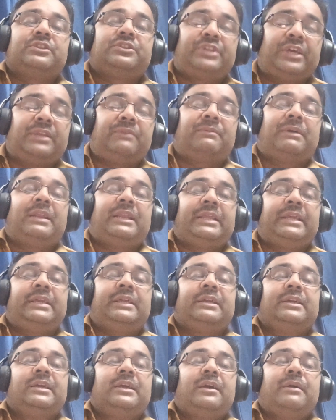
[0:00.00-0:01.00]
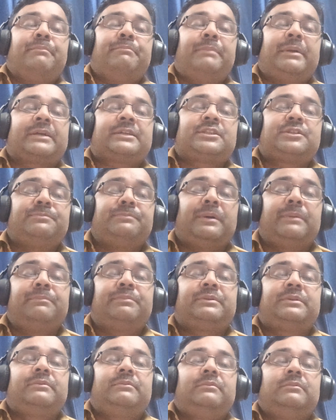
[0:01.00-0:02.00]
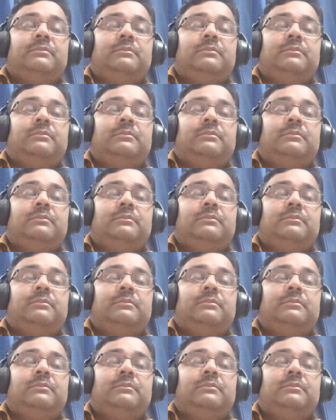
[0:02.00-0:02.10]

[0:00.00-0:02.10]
then only maximum